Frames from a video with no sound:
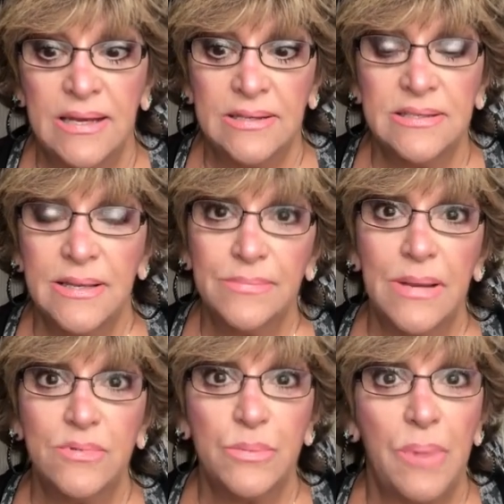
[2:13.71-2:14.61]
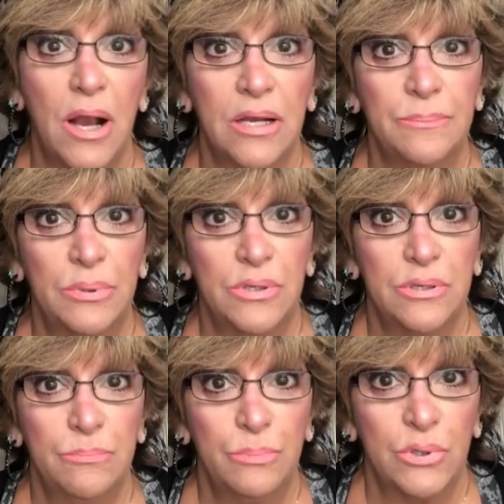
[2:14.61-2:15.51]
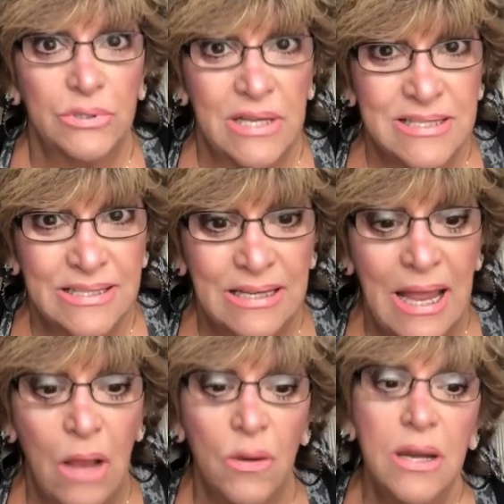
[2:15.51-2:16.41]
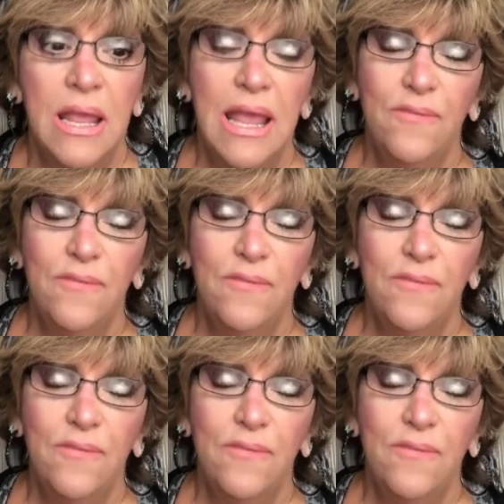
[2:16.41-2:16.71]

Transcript: And sometimes your pocketbook doesn't allow it.